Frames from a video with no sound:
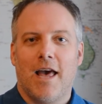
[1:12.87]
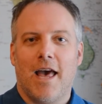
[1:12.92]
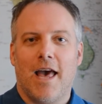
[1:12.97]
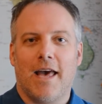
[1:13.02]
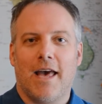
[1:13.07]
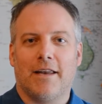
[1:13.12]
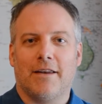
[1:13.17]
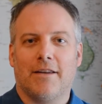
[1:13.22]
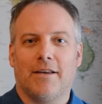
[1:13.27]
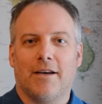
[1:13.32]

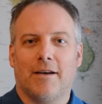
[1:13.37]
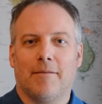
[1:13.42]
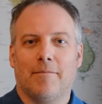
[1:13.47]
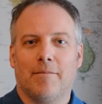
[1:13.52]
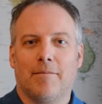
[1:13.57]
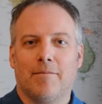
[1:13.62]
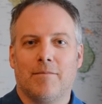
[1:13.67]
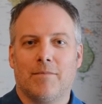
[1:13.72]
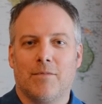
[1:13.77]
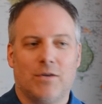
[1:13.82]
and um,
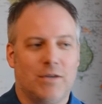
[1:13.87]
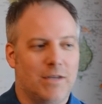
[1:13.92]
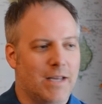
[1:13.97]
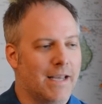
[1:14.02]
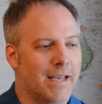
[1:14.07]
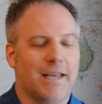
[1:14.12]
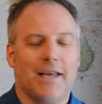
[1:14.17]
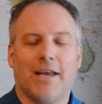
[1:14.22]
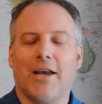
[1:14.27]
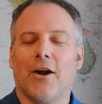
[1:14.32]

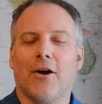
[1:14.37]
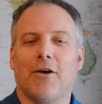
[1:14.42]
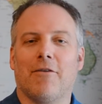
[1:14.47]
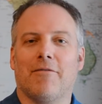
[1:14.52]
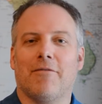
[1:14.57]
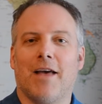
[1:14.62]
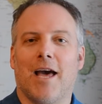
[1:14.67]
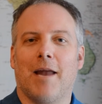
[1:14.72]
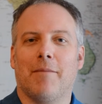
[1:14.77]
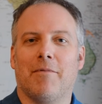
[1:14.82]
taking care
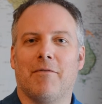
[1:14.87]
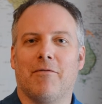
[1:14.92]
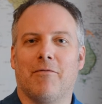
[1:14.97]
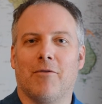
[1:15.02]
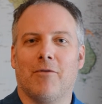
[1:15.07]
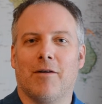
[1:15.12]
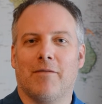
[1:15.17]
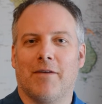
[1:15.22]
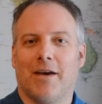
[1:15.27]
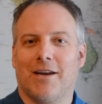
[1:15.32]
of that
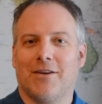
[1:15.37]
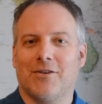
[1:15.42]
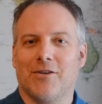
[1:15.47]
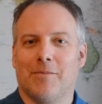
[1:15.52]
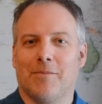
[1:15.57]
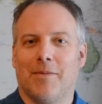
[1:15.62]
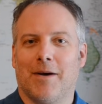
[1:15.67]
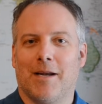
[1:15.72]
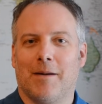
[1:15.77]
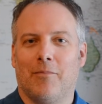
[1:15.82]
before I've got to
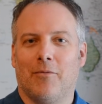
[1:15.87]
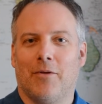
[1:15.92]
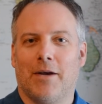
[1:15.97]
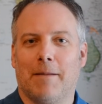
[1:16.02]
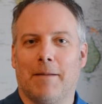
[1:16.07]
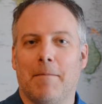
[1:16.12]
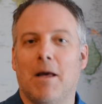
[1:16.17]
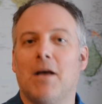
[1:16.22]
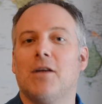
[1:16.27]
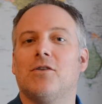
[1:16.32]
jump on a
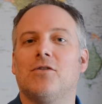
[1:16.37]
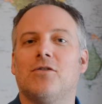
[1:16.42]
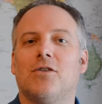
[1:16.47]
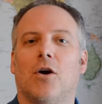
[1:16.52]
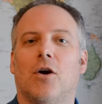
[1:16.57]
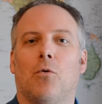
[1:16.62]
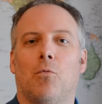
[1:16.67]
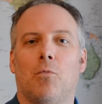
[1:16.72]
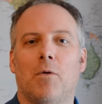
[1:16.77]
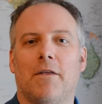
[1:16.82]
plane.
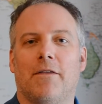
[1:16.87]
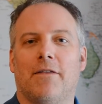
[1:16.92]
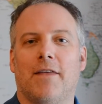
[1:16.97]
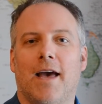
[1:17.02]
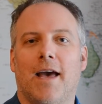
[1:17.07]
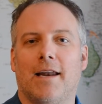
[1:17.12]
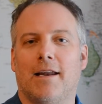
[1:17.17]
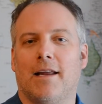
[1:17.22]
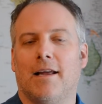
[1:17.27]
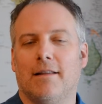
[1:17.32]
So with
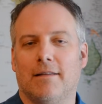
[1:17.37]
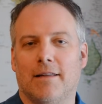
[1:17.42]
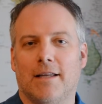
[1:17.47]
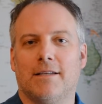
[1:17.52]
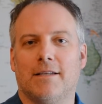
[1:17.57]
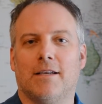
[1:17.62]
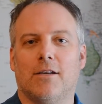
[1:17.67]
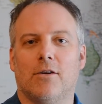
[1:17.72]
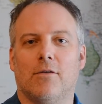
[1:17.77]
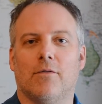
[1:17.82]
that,
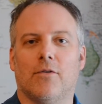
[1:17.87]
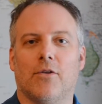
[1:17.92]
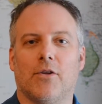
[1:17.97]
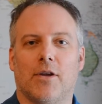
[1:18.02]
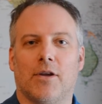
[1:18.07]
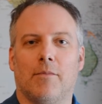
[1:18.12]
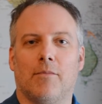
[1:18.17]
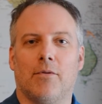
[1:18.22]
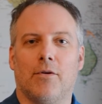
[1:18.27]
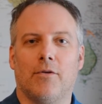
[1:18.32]
let's get over to the
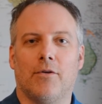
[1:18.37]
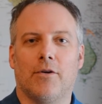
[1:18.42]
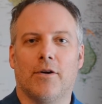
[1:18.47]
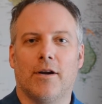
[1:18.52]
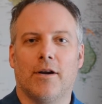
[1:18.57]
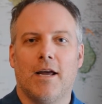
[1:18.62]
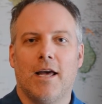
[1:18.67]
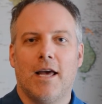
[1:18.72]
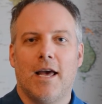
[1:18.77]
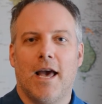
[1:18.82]

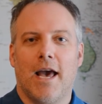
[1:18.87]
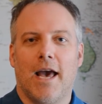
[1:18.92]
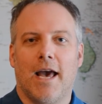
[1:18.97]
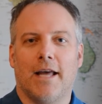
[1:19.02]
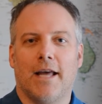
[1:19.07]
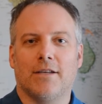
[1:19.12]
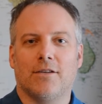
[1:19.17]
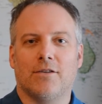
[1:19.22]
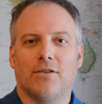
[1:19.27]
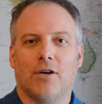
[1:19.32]
computer
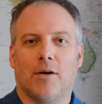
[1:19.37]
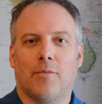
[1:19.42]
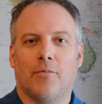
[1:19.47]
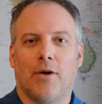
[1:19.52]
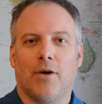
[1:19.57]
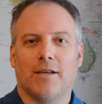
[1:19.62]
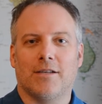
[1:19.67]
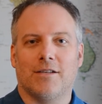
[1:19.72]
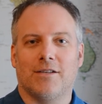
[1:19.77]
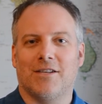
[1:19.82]
and start
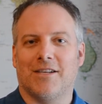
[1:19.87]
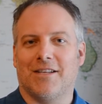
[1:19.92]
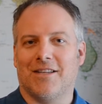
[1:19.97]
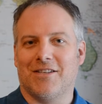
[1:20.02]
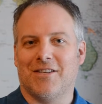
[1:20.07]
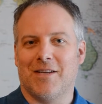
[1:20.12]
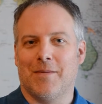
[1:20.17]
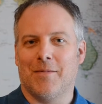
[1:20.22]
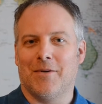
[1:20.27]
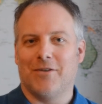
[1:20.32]
processing
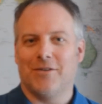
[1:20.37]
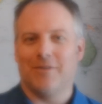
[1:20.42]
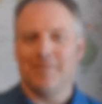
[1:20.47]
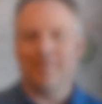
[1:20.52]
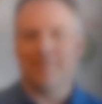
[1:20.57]
this image.